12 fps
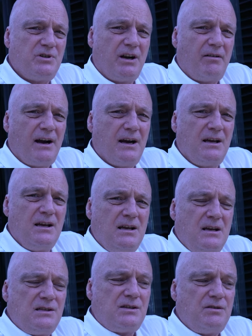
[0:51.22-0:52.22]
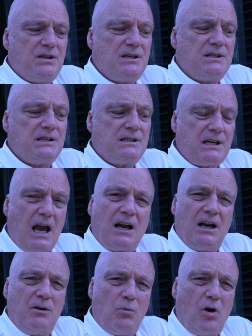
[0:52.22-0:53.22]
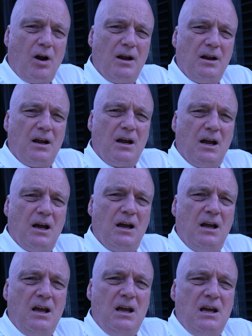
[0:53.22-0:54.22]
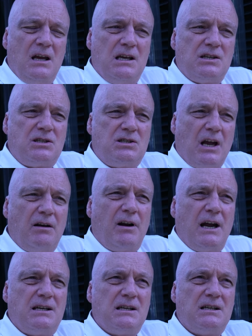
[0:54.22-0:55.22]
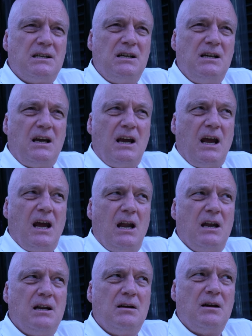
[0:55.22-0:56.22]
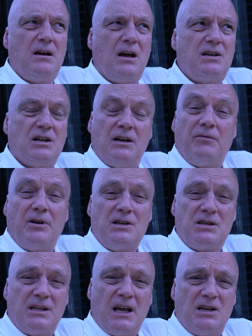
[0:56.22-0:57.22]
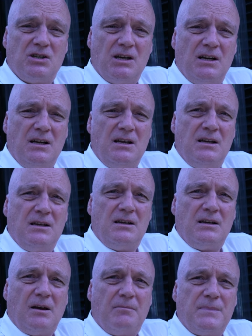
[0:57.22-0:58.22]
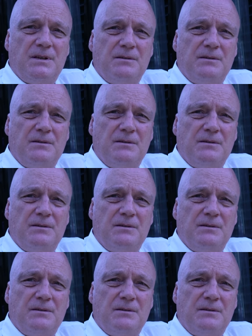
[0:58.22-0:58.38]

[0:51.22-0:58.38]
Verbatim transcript: generator. So this is exactly what uh, is generated and uh, delivering to the engine. Yep. And